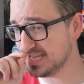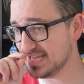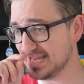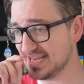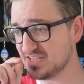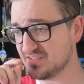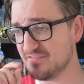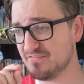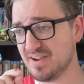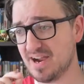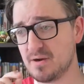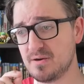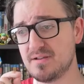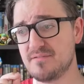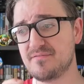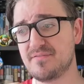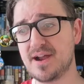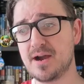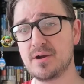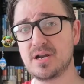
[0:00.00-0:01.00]
it's
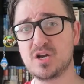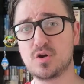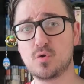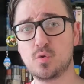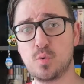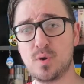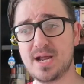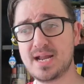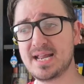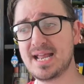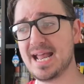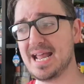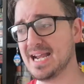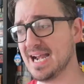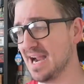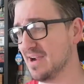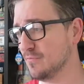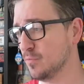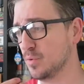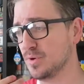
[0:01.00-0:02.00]
very, very quick
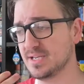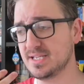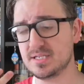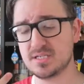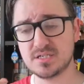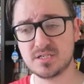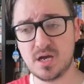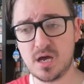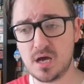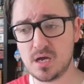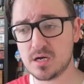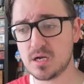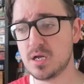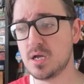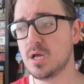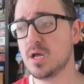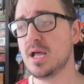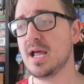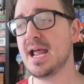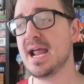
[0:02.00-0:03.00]
and everyone can talk
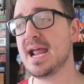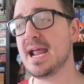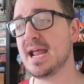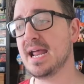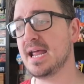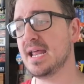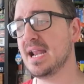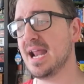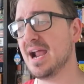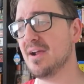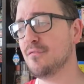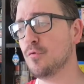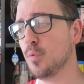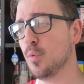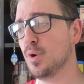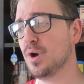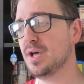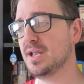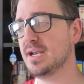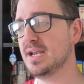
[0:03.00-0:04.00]
and
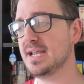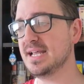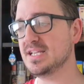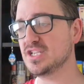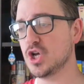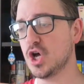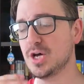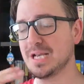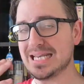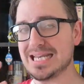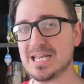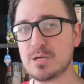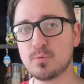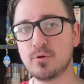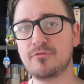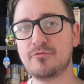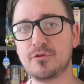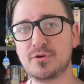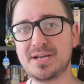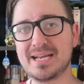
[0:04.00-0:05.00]
everyone is on
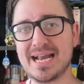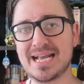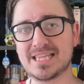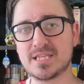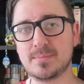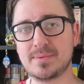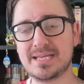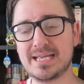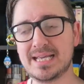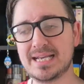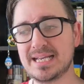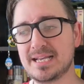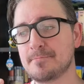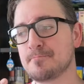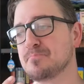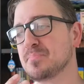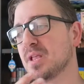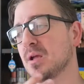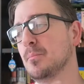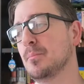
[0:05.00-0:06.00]
equal footing at the
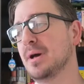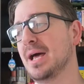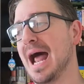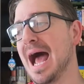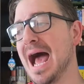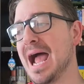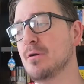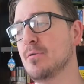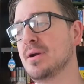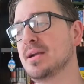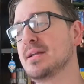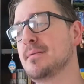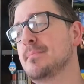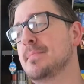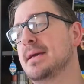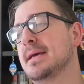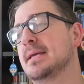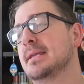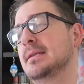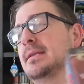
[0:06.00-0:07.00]
beginning, but I
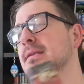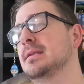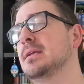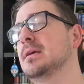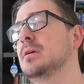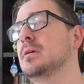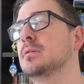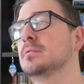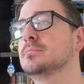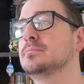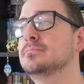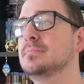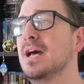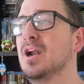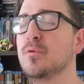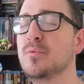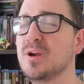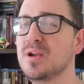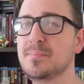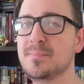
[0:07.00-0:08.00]
recommend, I
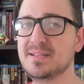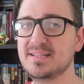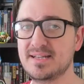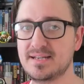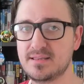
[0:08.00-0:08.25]
don't recommend